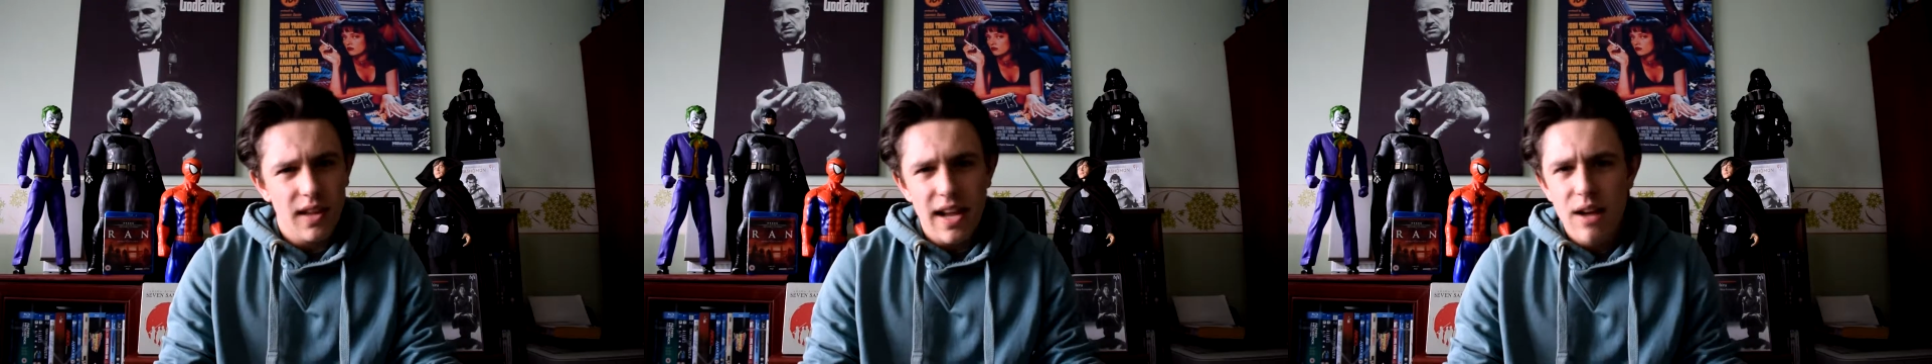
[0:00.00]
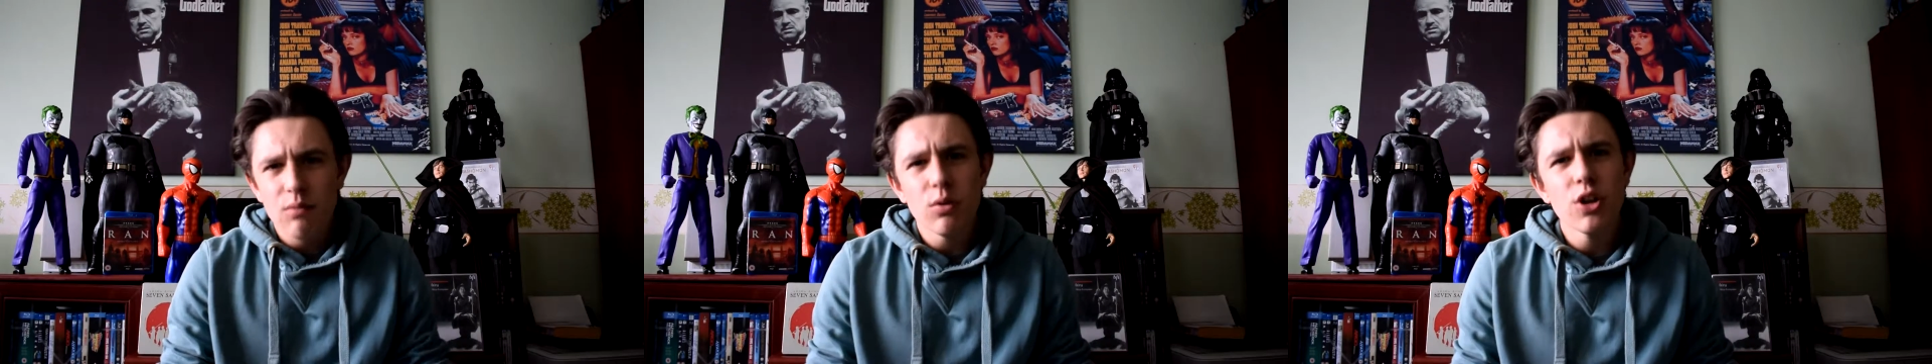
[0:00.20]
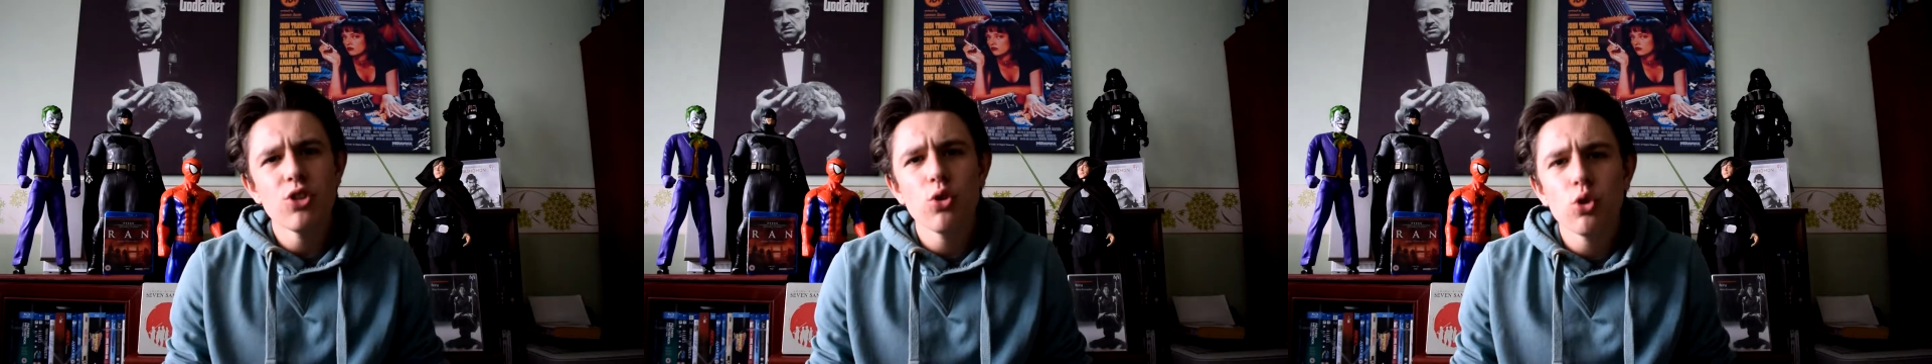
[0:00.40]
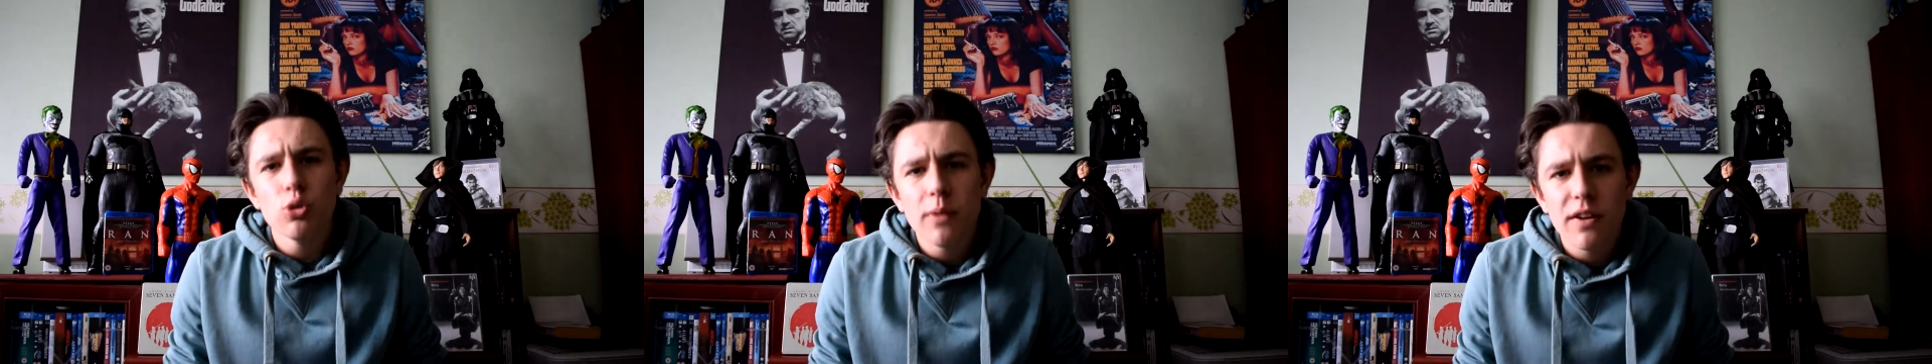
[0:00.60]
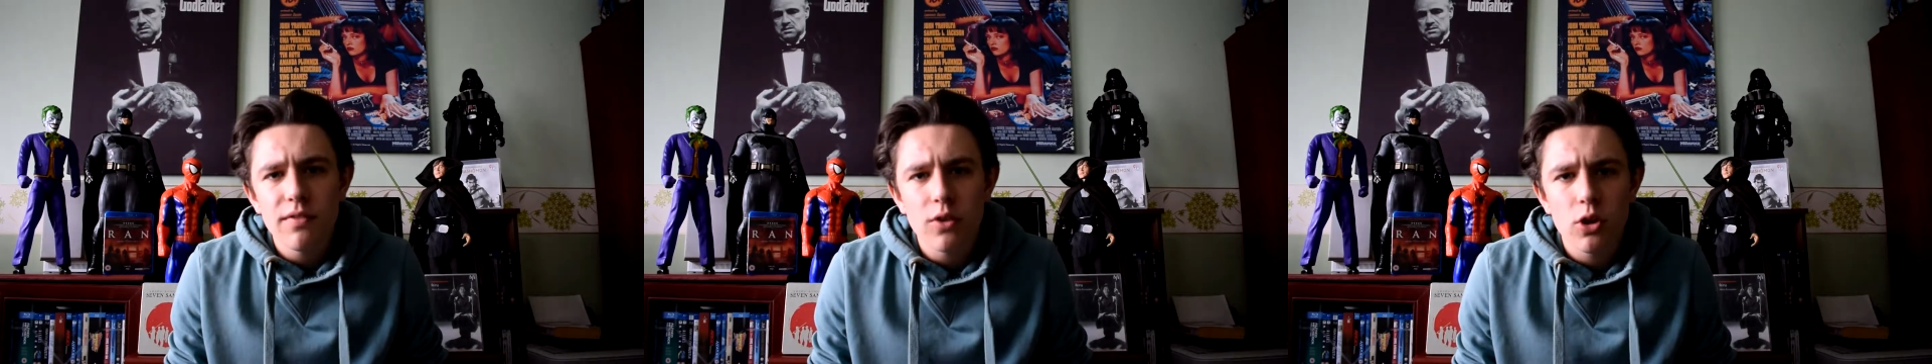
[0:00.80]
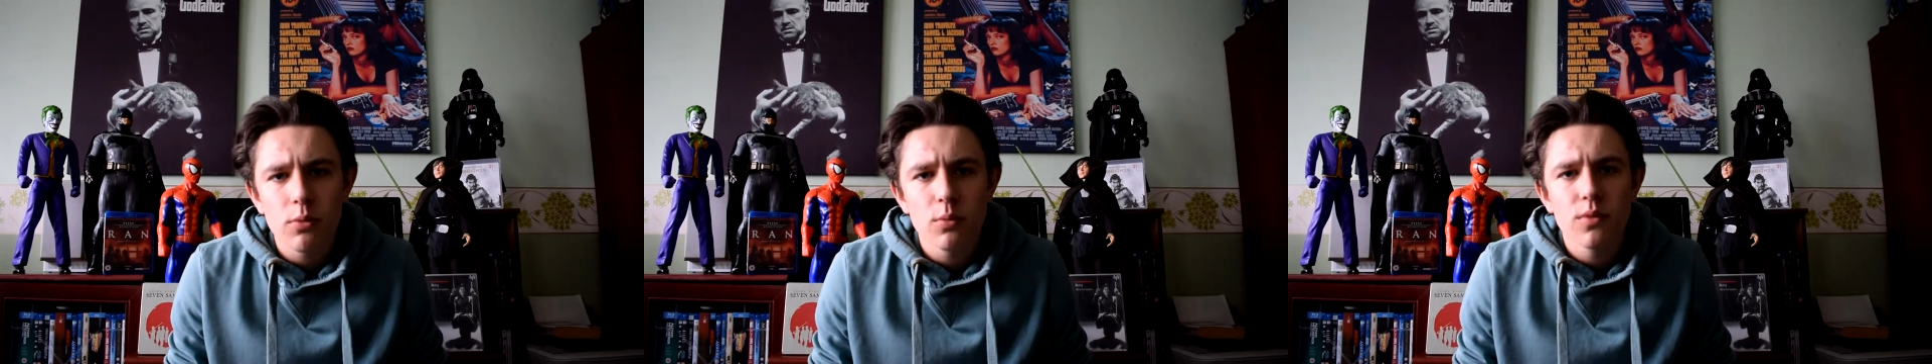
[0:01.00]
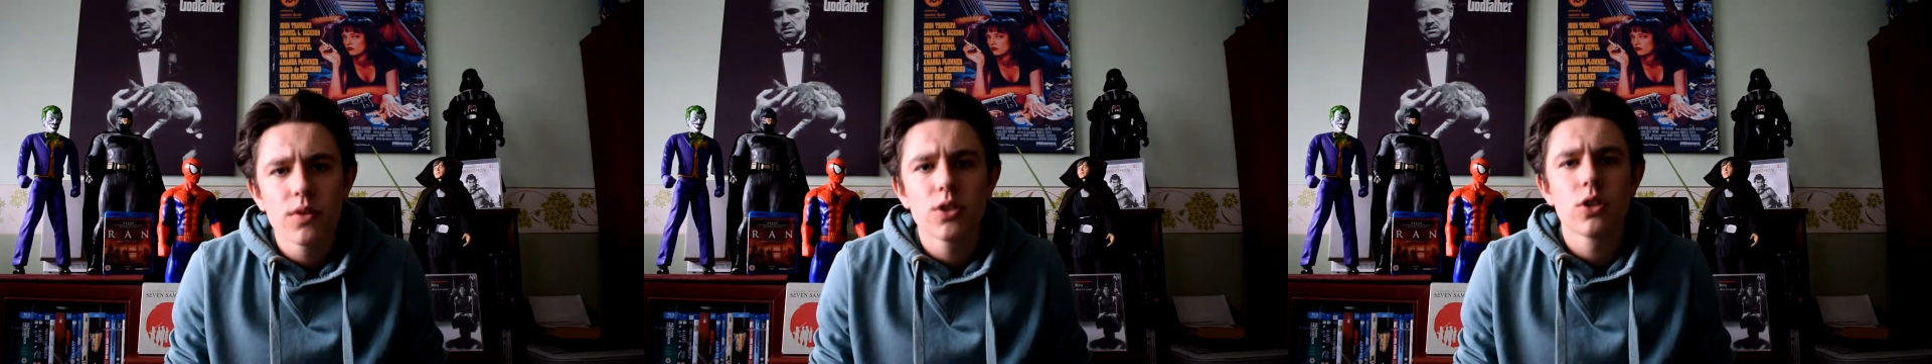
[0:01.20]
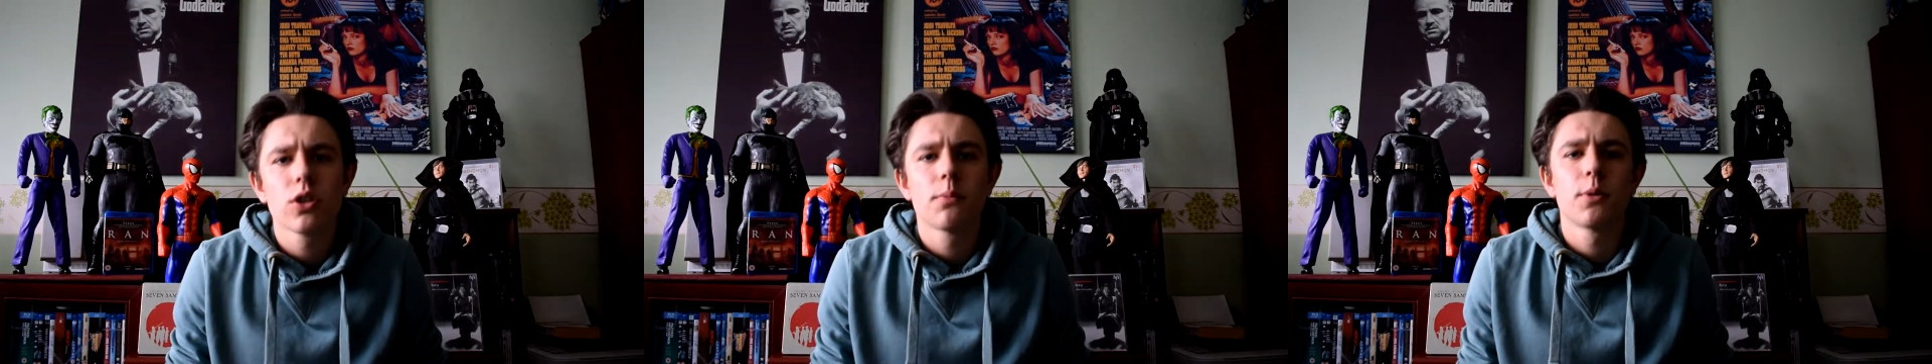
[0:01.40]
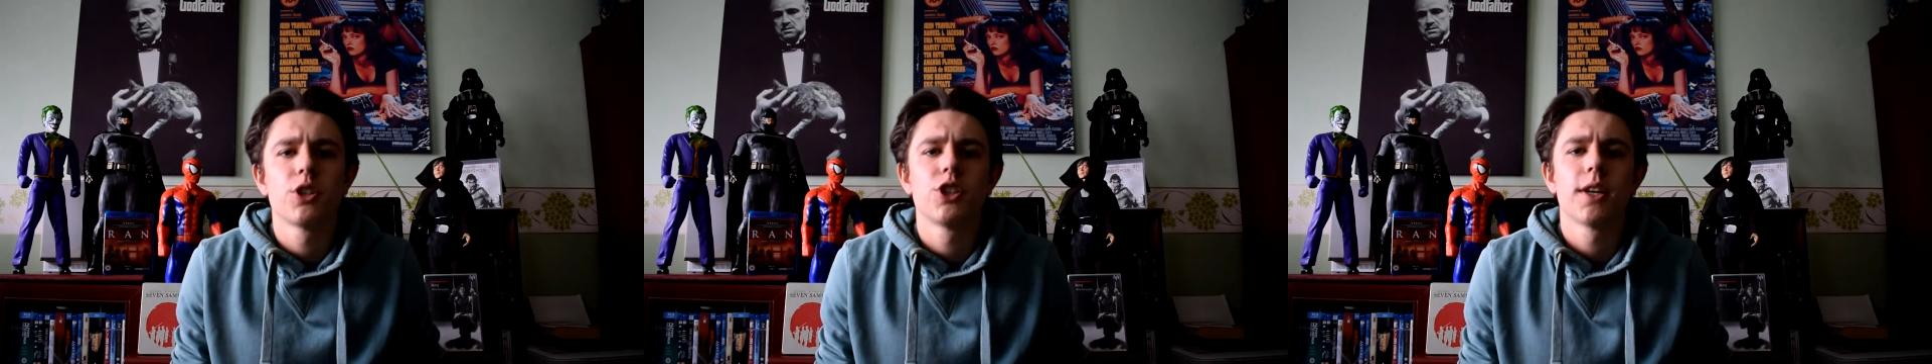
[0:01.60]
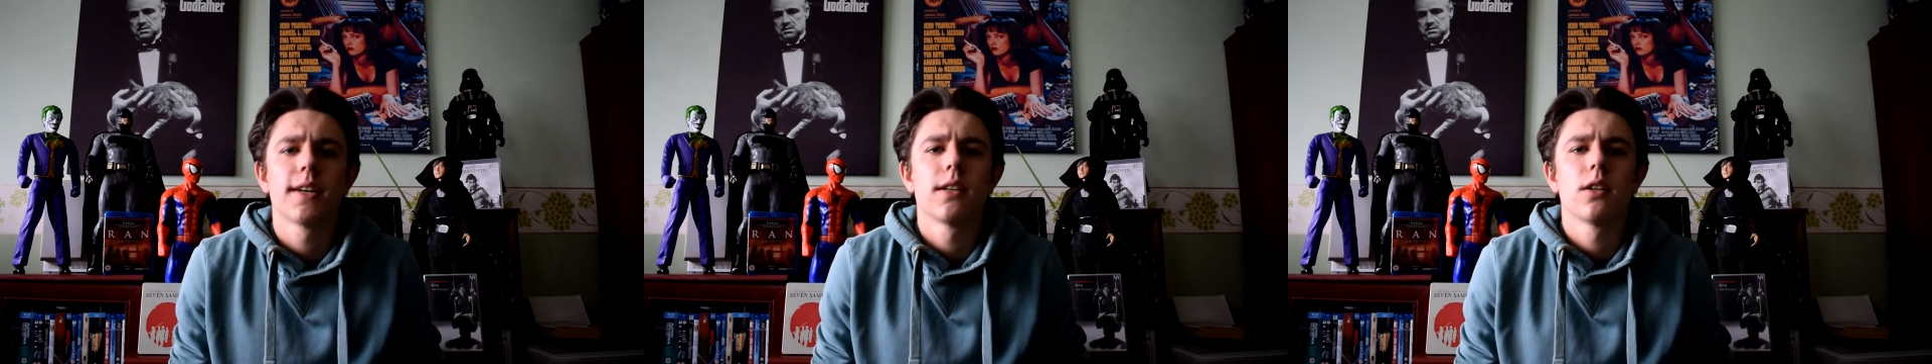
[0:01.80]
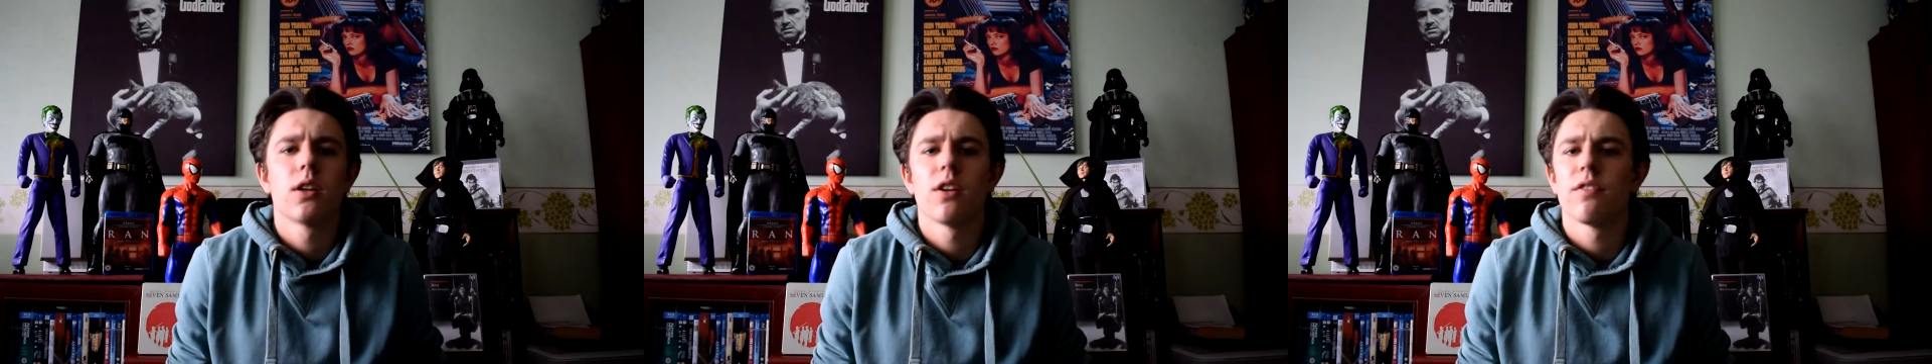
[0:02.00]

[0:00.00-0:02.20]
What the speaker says: I haven't really talked about foreign movies a lot on my channel.